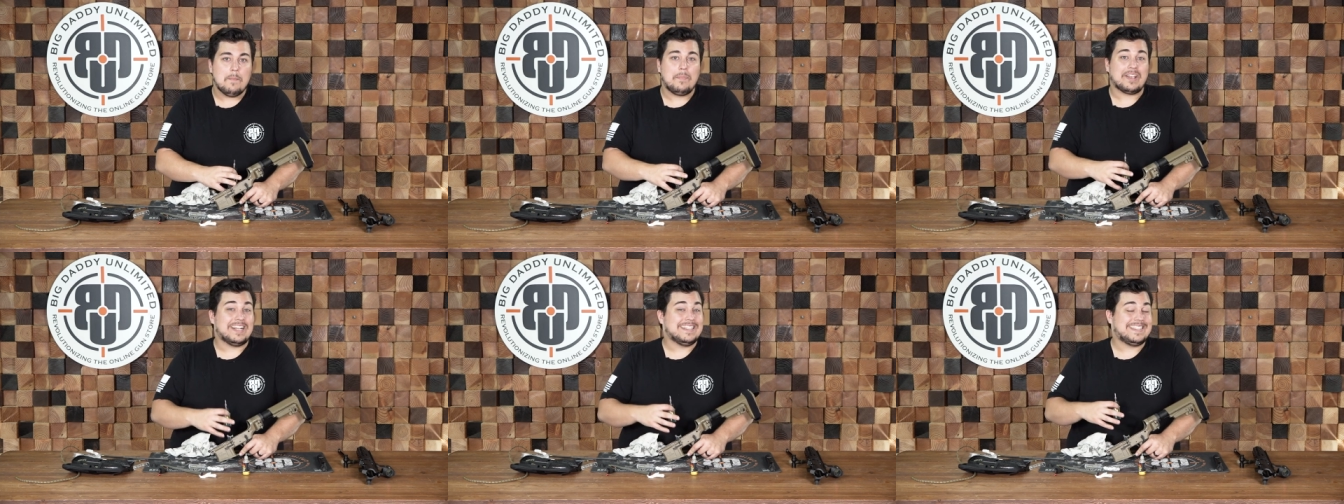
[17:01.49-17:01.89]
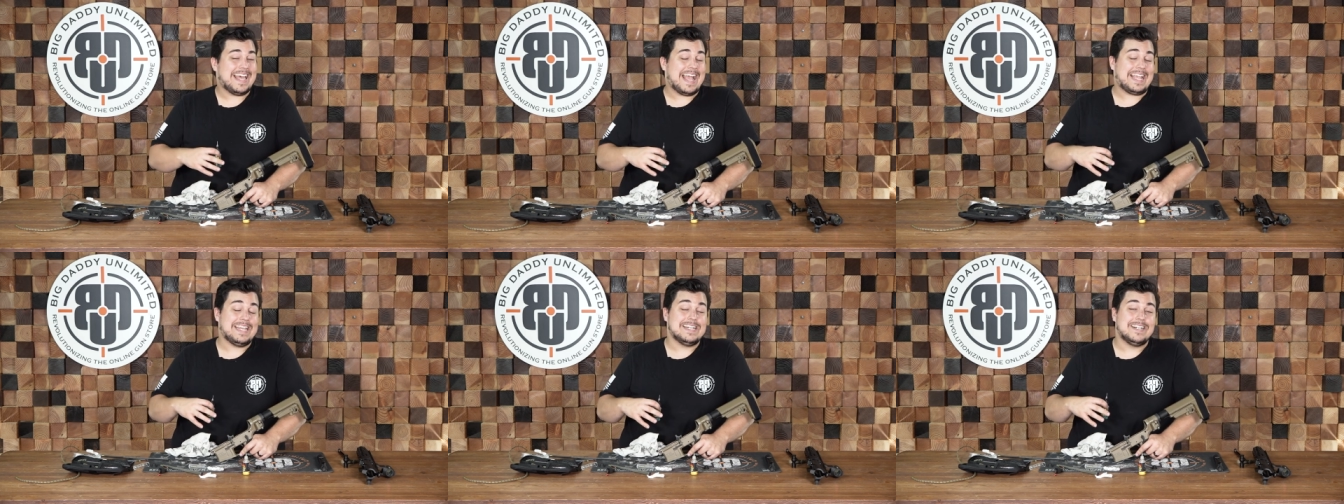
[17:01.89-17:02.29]
because
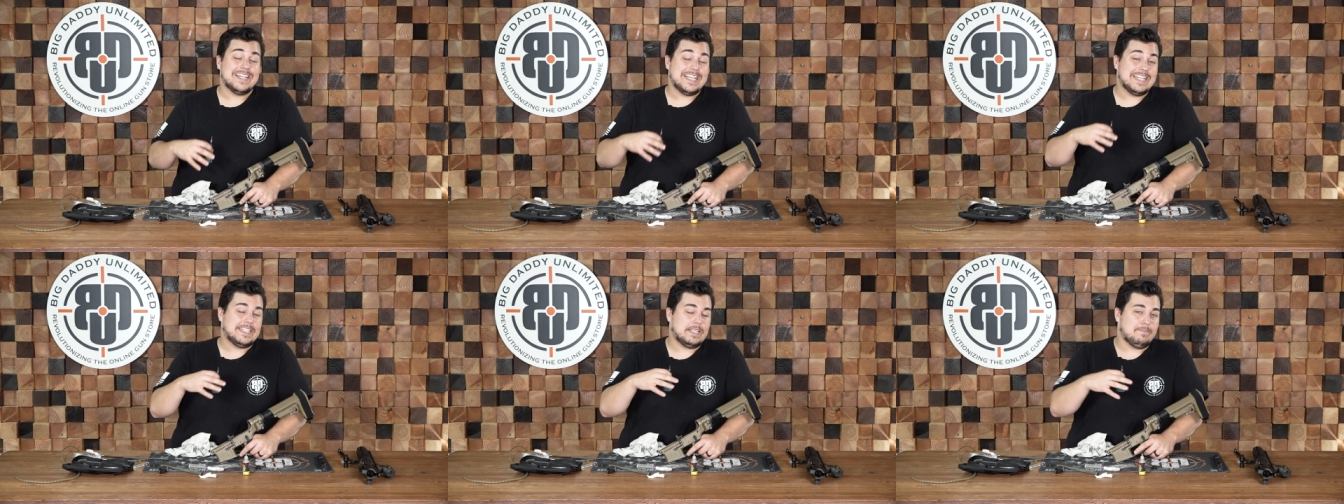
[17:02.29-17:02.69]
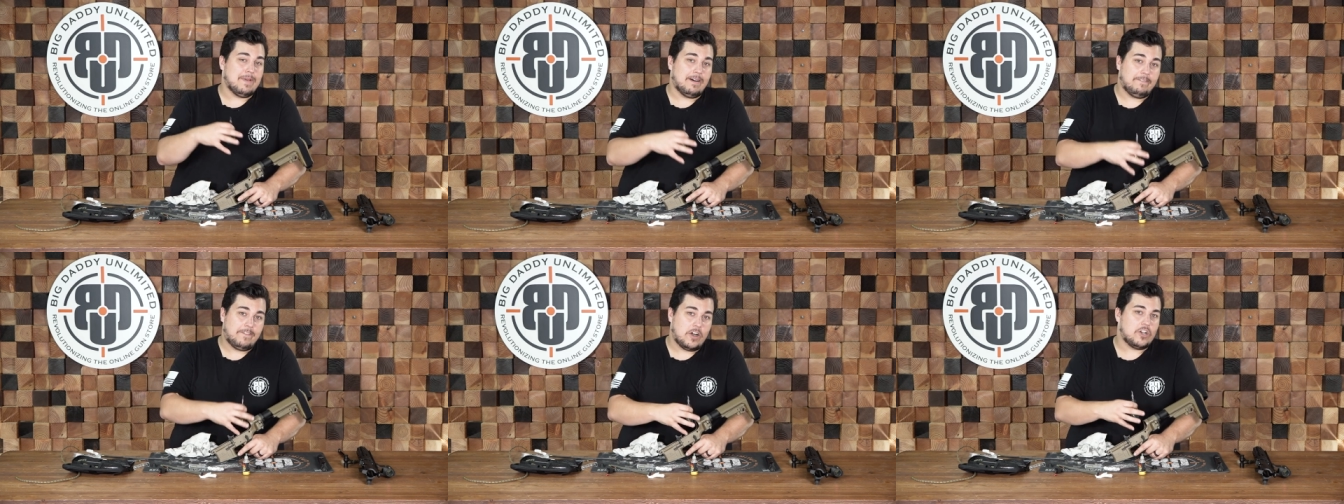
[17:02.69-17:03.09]
that can lead to
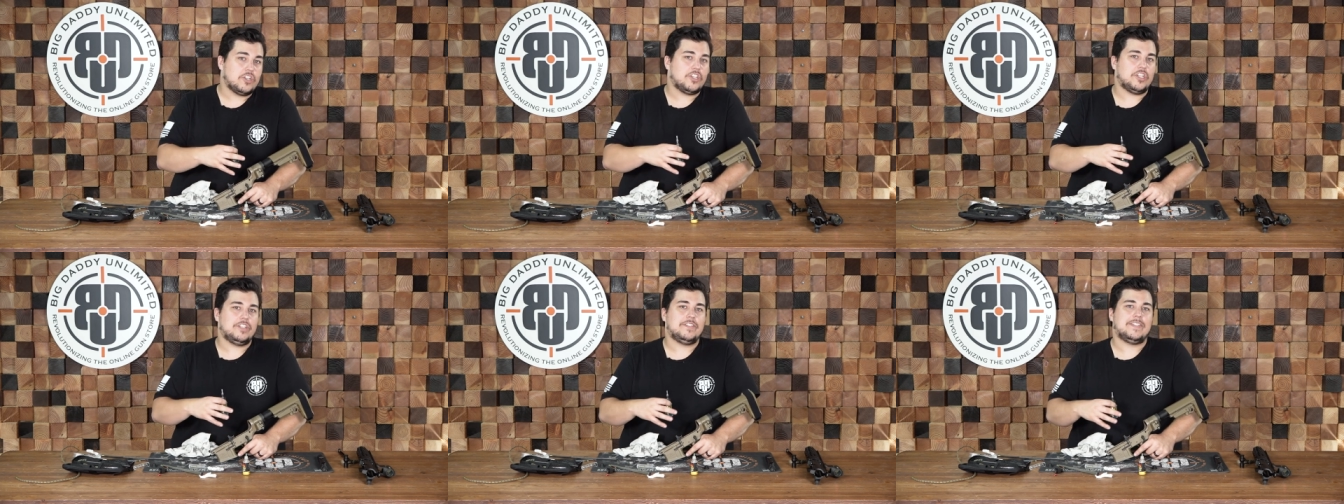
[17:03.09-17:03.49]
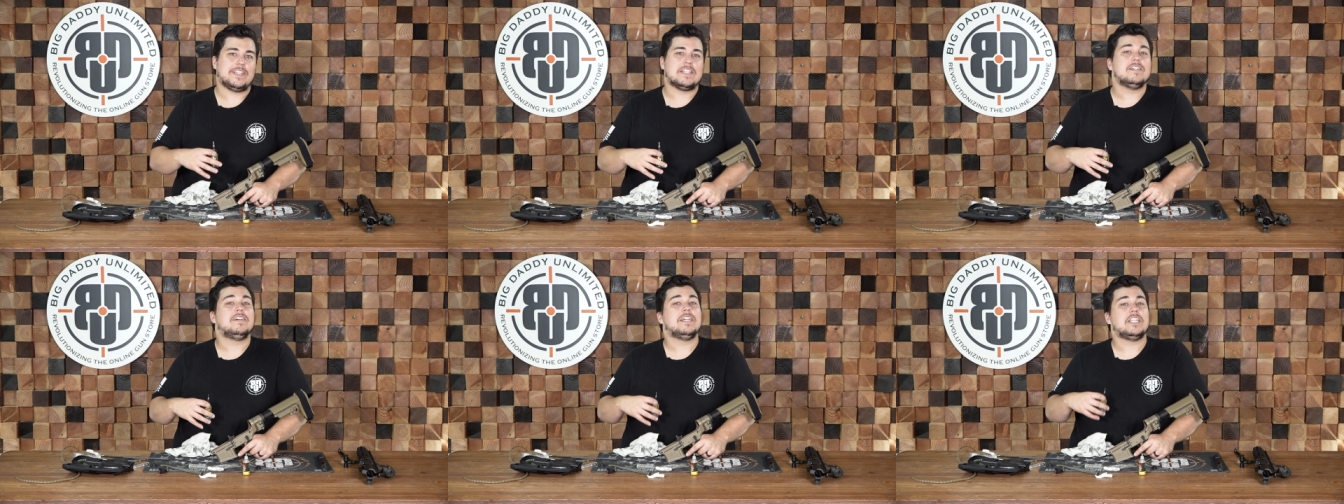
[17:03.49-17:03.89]
malfunctions, it
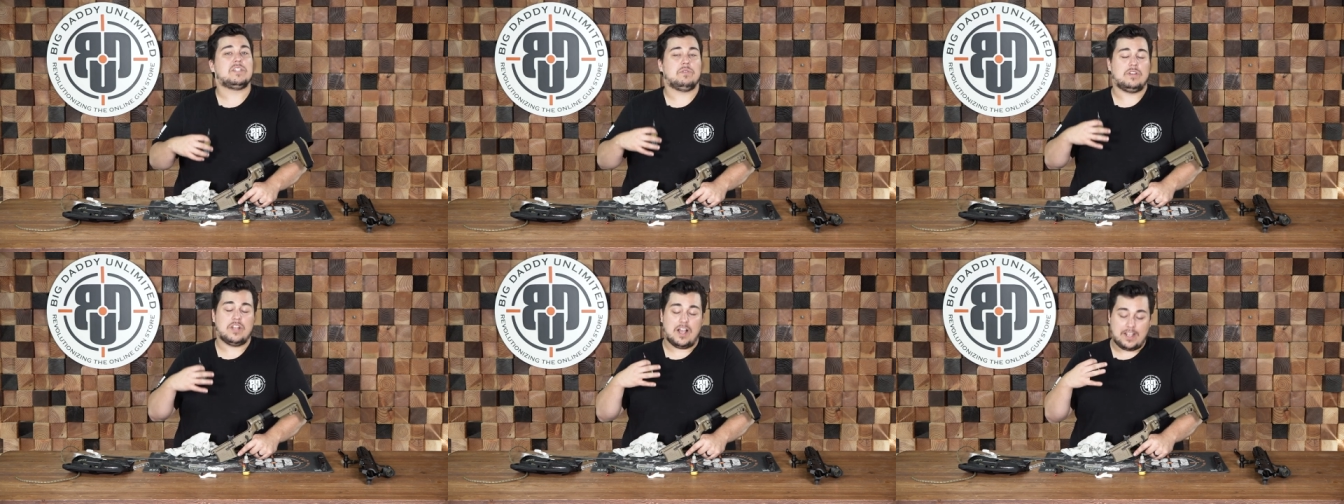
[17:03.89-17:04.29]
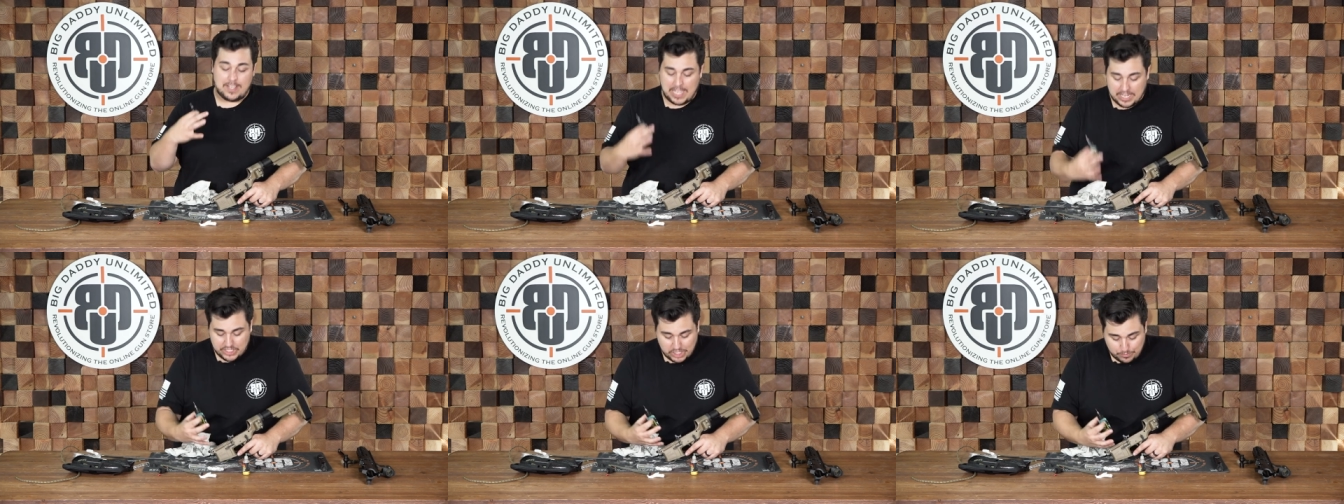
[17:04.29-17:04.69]
can lead to it not
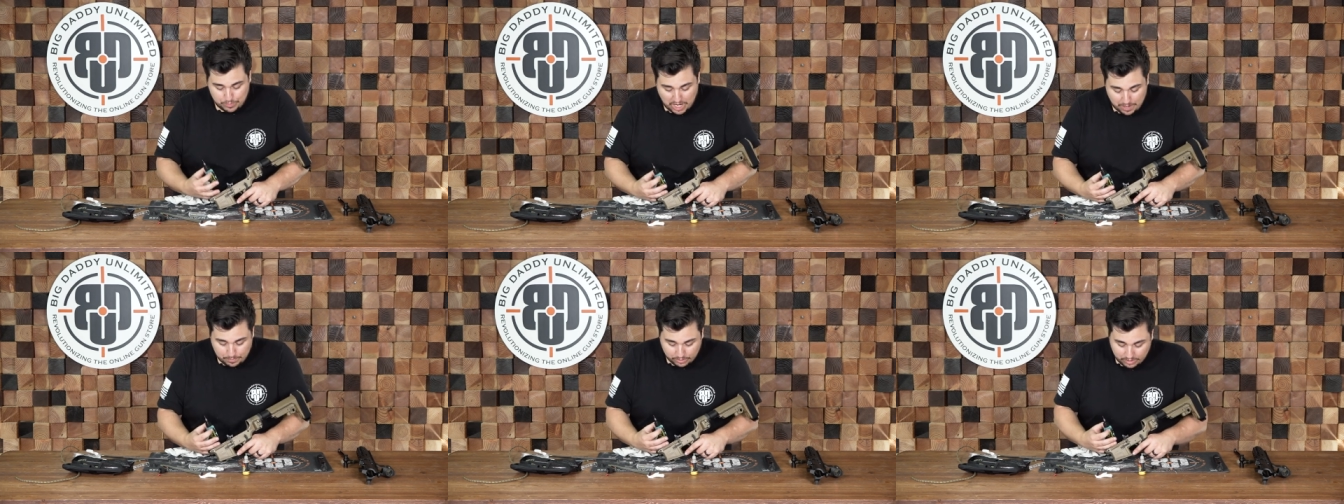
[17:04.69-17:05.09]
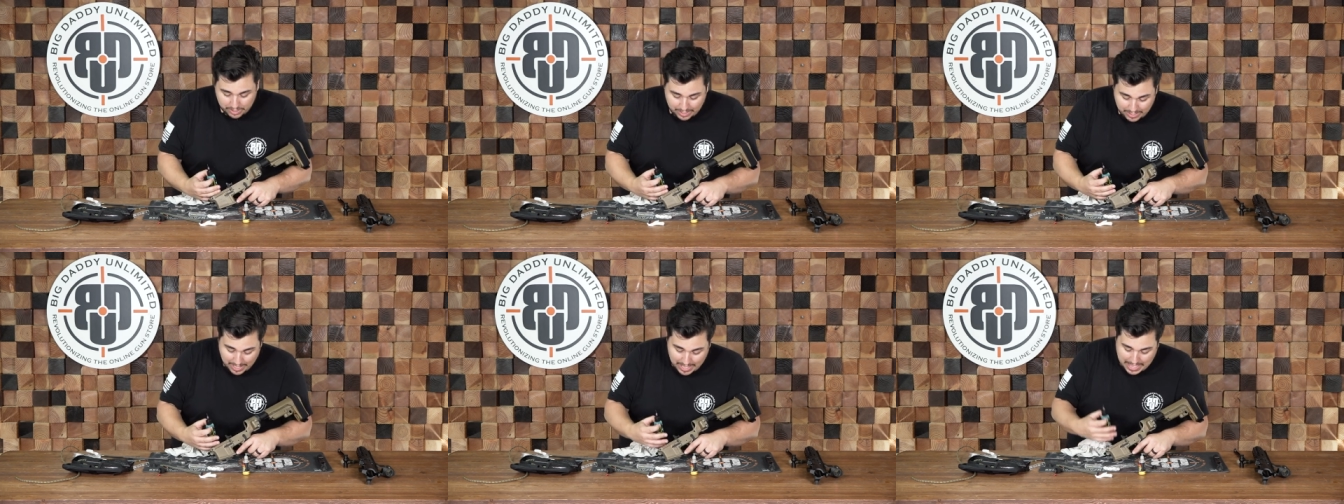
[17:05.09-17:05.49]
catching
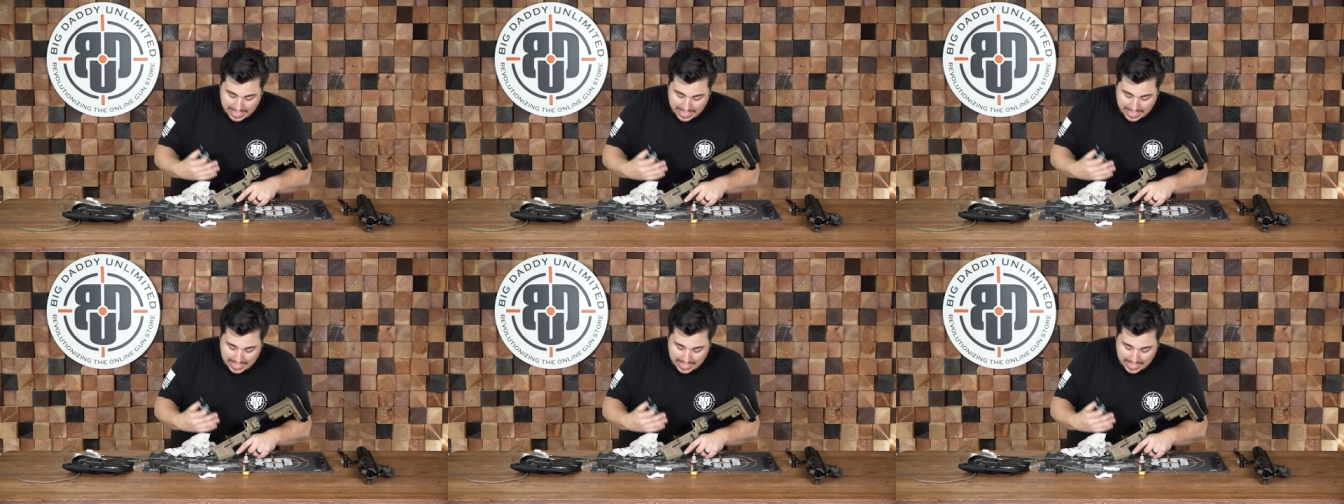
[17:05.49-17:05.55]
properly,